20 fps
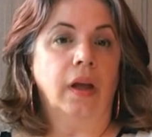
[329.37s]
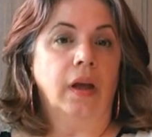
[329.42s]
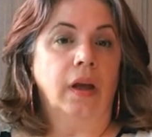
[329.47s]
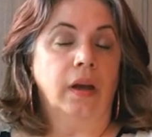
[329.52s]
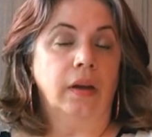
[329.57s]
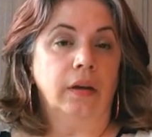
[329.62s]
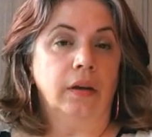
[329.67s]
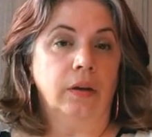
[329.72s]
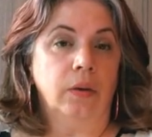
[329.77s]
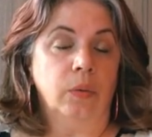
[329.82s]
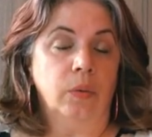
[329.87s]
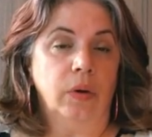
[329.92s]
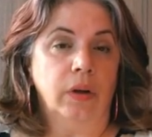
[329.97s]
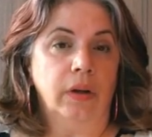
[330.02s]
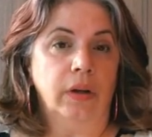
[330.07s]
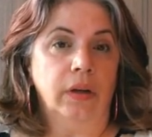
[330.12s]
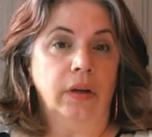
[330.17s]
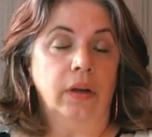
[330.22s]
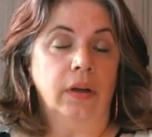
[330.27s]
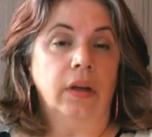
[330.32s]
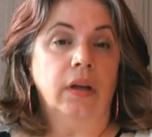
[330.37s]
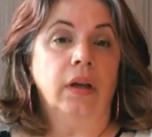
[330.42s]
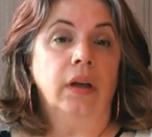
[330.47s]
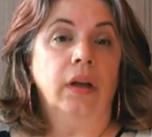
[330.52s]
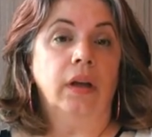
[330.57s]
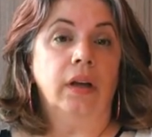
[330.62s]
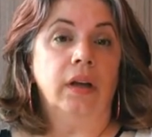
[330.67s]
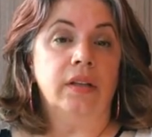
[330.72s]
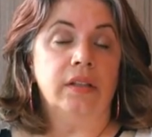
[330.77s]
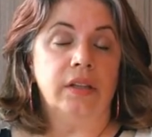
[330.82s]
And you know what?
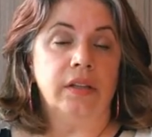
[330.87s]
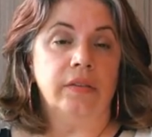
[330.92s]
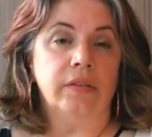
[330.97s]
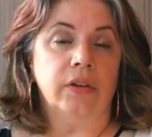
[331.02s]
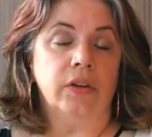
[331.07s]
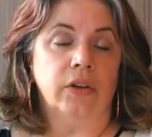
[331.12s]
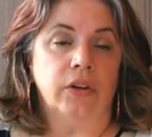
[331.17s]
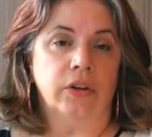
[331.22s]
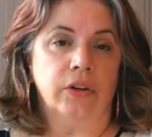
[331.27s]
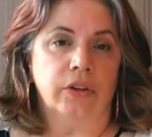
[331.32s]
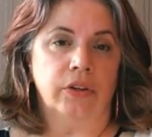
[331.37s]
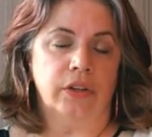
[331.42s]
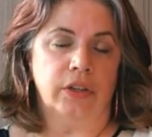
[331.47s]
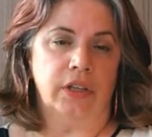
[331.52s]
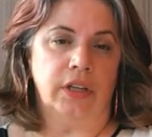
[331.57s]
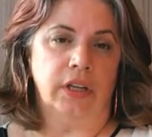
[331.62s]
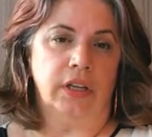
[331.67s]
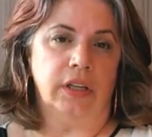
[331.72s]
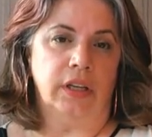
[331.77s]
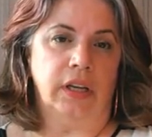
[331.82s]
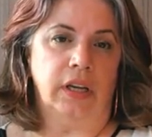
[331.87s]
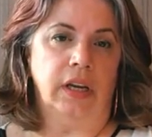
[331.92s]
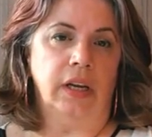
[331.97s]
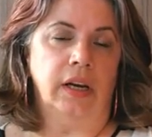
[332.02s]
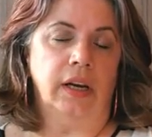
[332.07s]
It's even harder to take the heat